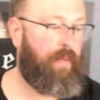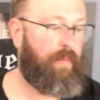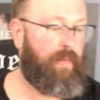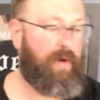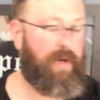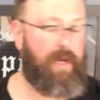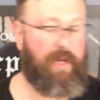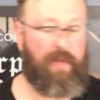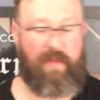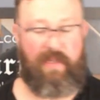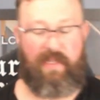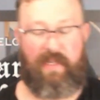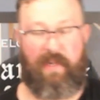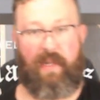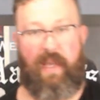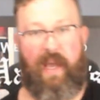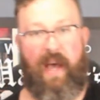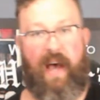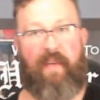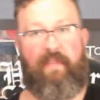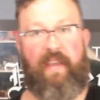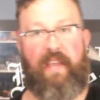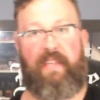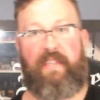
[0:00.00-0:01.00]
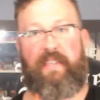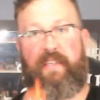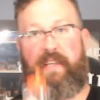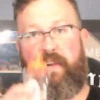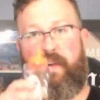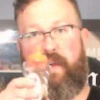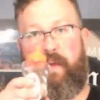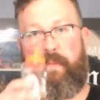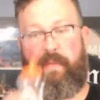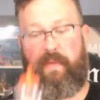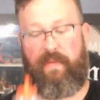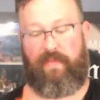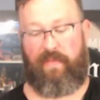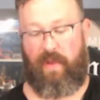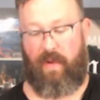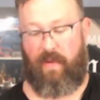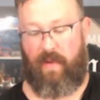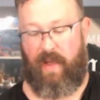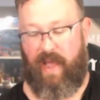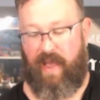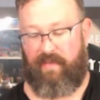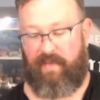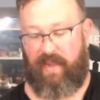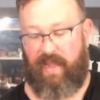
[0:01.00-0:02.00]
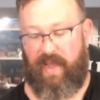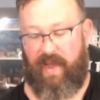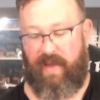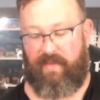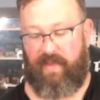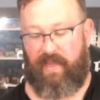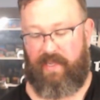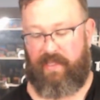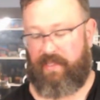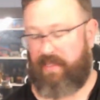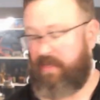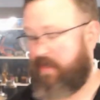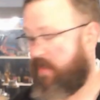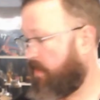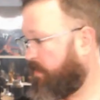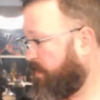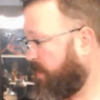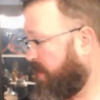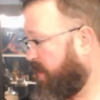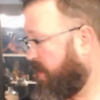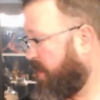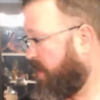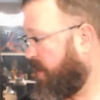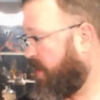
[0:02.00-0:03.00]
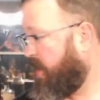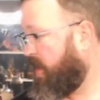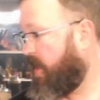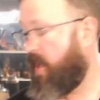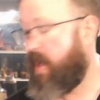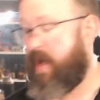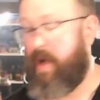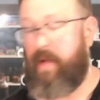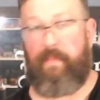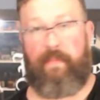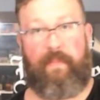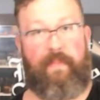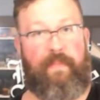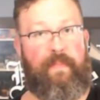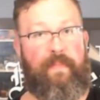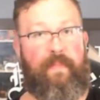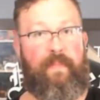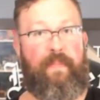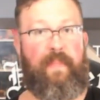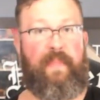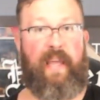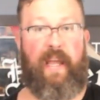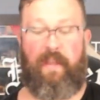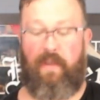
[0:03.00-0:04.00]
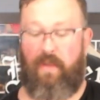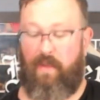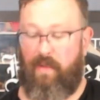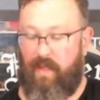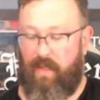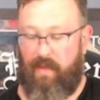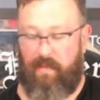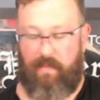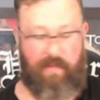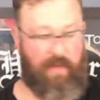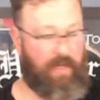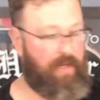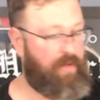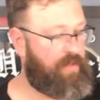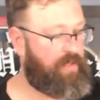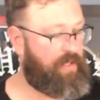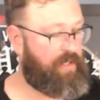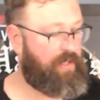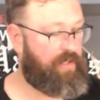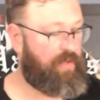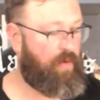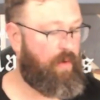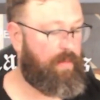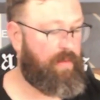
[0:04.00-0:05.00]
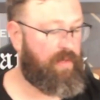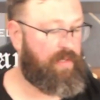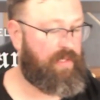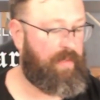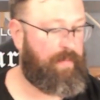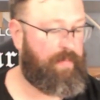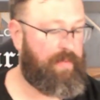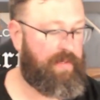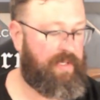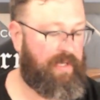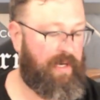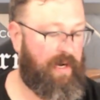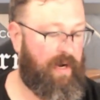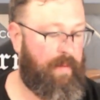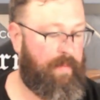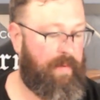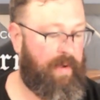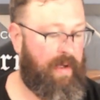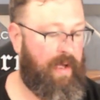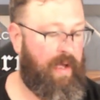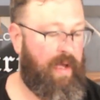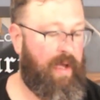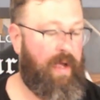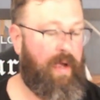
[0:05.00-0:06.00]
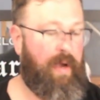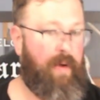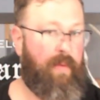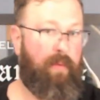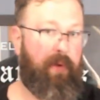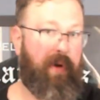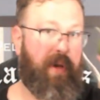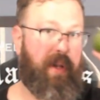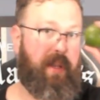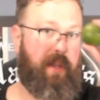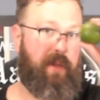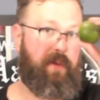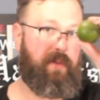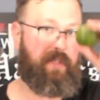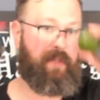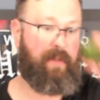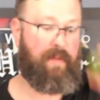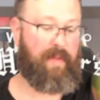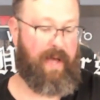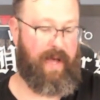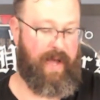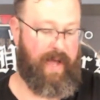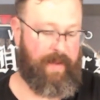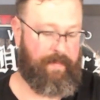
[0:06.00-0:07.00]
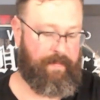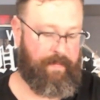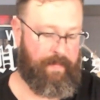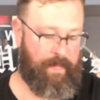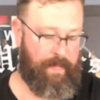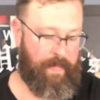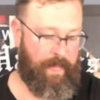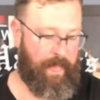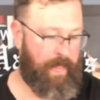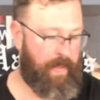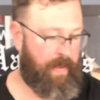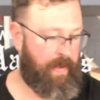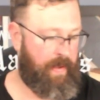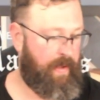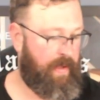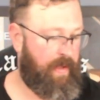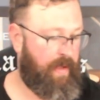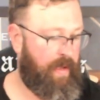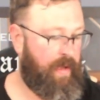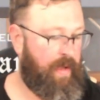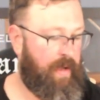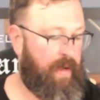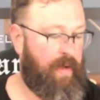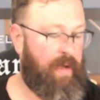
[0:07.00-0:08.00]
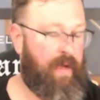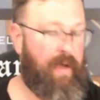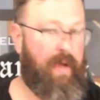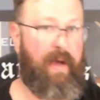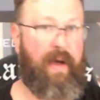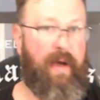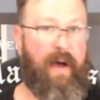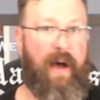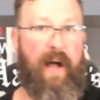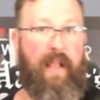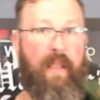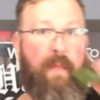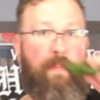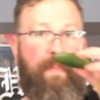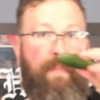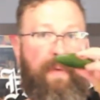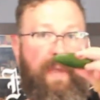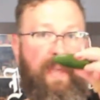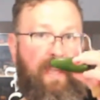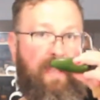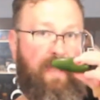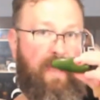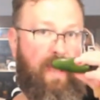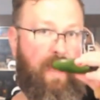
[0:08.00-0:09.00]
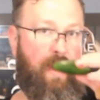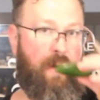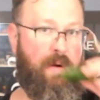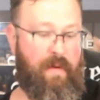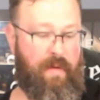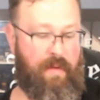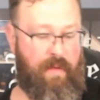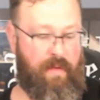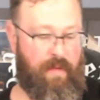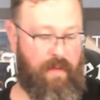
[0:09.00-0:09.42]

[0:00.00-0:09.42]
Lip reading: We use agave syrup. If you don't have agave syrup, then you can use just normal simple syrup. We're going to use a lime, jalapeno,